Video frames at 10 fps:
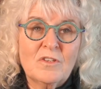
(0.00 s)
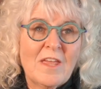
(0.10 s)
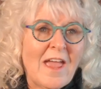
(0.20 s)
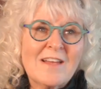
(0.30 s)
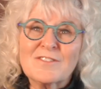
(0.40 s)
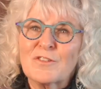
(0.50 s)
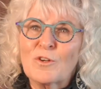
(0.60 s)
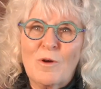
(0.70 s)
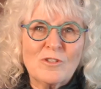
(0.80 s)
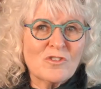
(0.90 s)
They ask
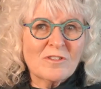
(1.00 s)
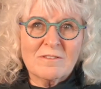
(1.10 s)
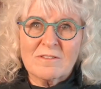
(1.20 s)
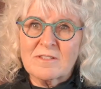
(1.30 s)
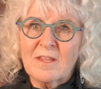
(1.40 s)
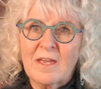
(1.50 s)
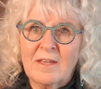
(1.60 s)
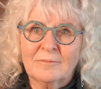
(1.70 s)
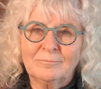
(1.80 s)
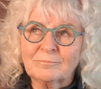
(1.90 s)
the questions,
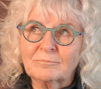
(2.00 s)
they